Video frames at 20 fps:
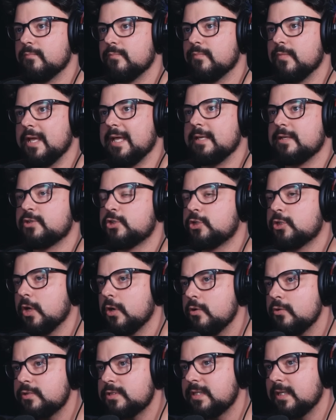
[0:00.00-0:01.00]
it
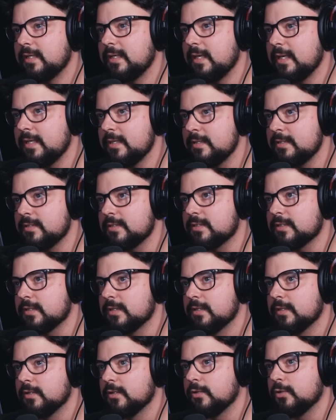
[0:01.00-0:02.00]
shows that his
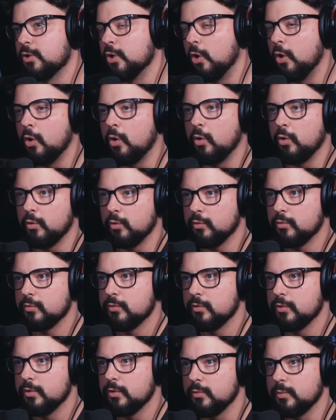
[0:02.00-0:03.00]
goal
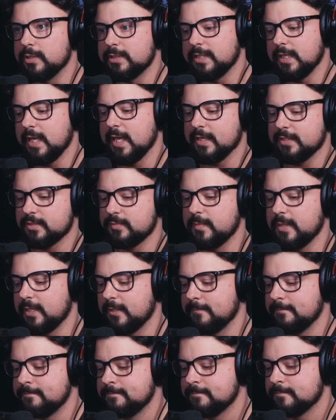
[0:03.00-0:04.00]
with the
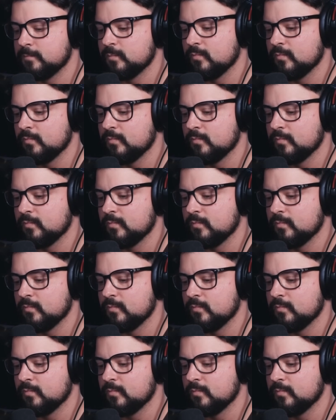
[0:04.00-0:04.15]
X-Men